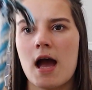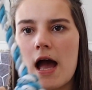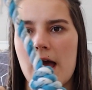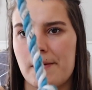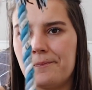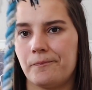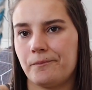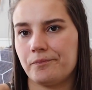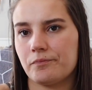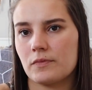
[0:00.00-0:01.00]

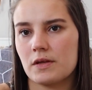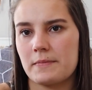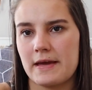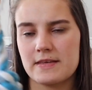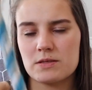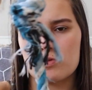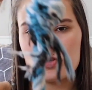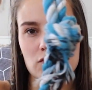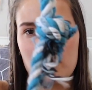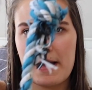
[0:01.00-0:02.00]
But yeah, this
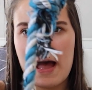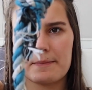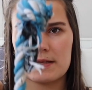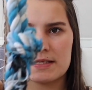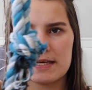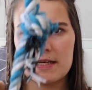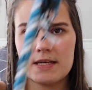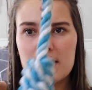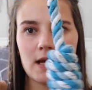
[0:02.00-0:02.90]
one's just from Amazon.